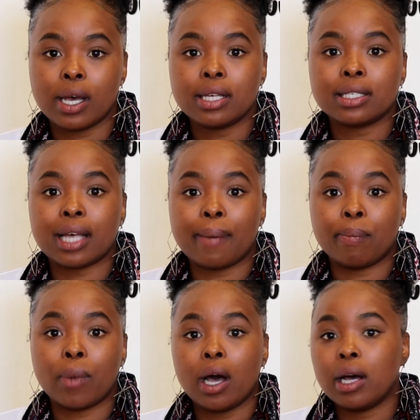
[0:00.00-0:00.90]
some
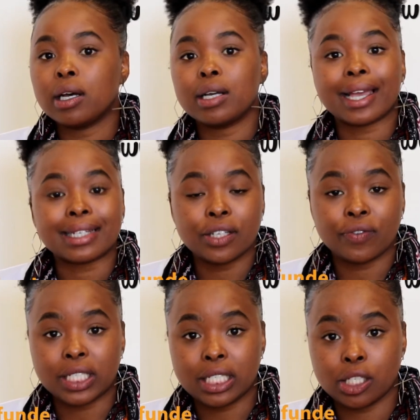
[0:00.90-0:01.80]

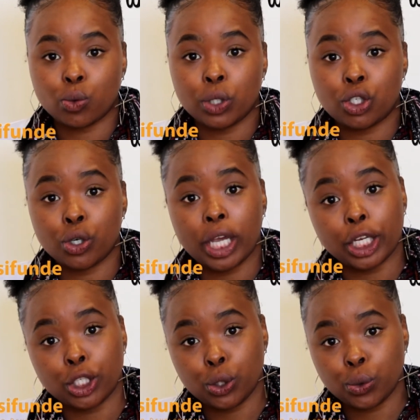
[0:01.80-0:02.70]
activities which you can
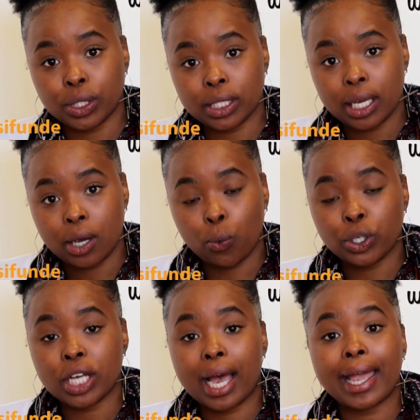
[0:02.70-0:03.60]
use,
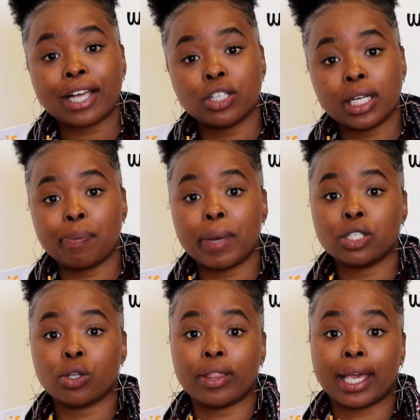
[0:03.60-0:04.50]
which are actually
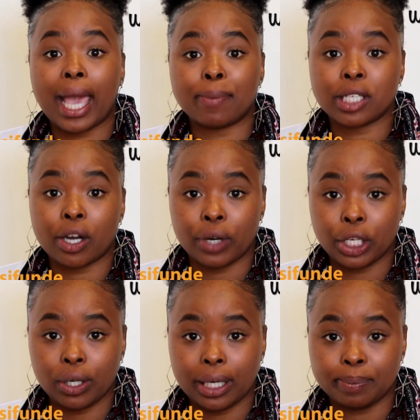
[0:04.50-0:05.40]
based on the CAPS curriculum.